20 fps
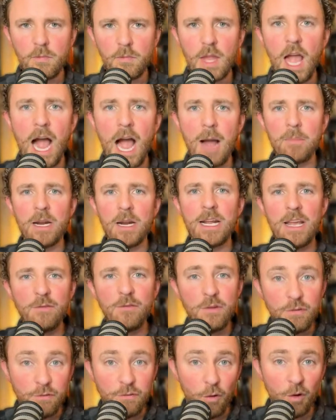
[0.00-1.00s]
I'm going to
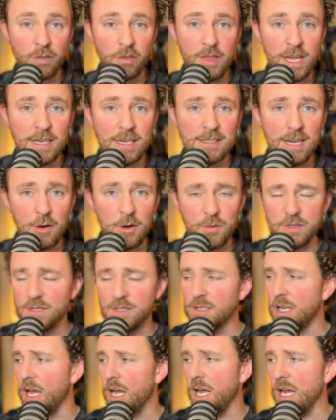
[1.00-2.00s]
give you four things. I
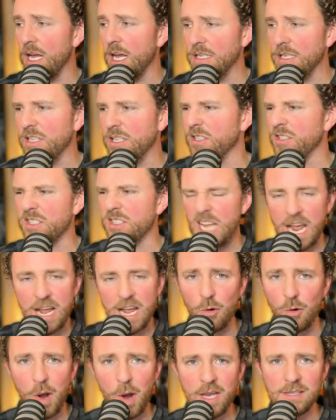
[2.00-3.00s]
was just
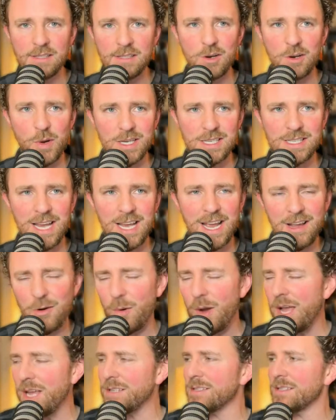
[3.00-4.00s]
takeaways, quick
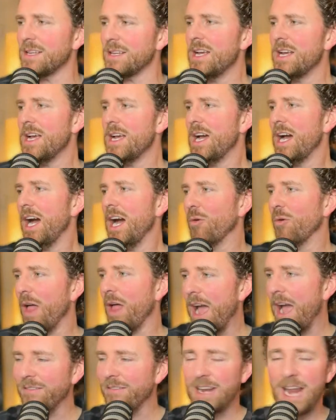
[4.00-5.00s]
takeaways.
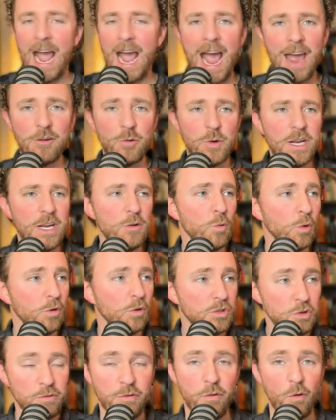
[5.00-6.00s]
We'll have an ad read.
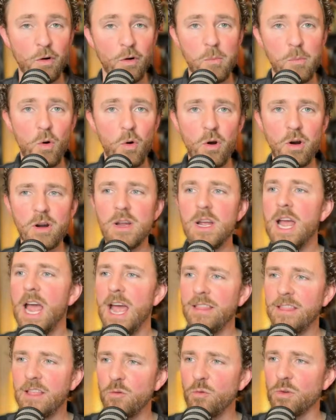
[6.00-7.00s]
We'll do four more,
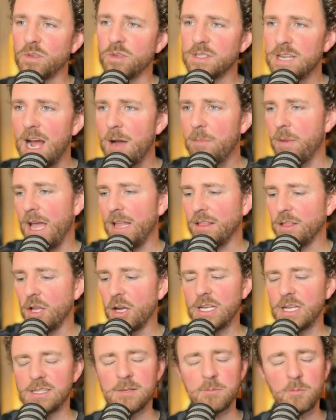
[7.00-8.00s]
and then we'll stop and
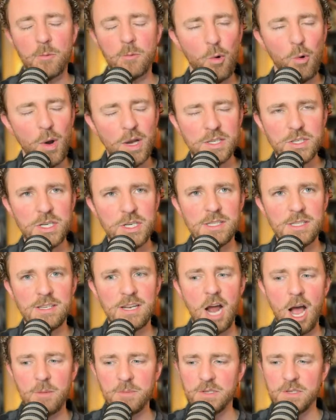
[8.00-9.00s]
look at some questions
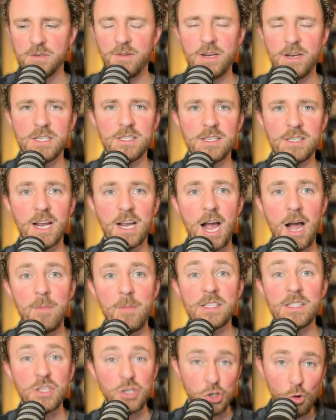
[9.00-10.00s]
and observations and
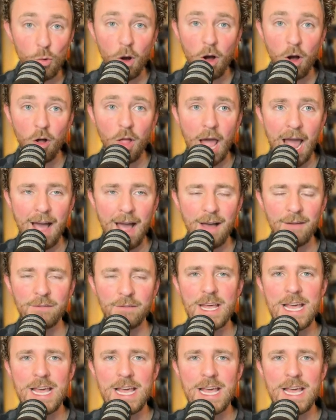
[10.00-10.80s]
comments you all have